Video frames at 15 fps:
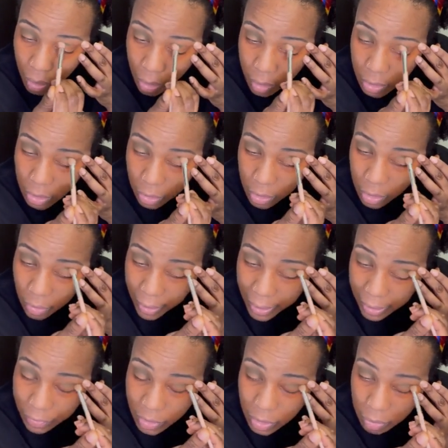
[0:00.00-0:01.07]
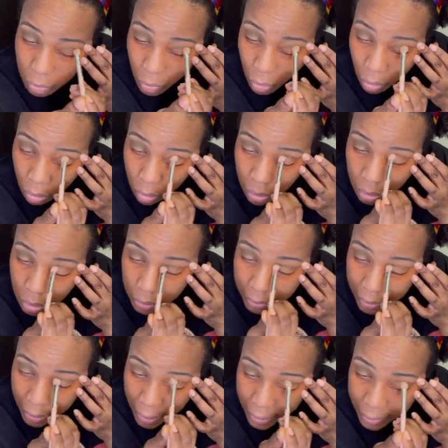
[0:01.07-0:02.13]
So, you know, I have small hooded
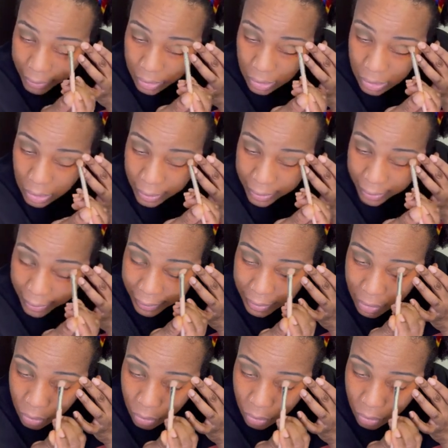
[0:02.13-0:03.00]
eyes, and I